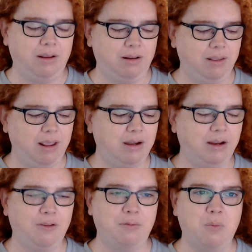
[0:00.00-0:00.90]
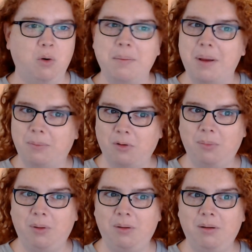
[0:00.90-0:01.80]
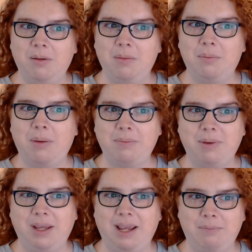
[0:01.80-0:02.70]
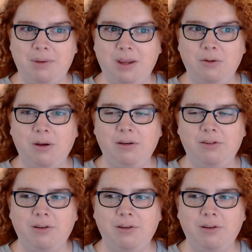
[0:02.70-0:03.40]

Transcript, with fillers: the ending is more memorable by being ambiguous.